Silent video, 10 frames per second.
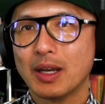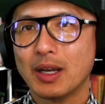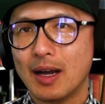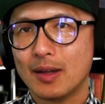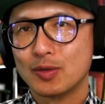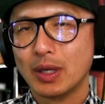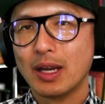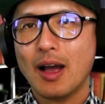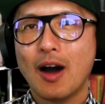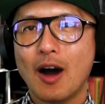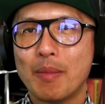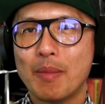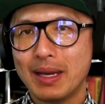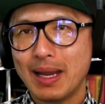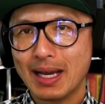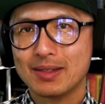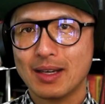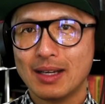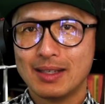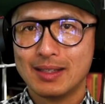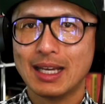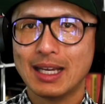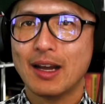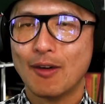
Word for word: concentrate on my next set of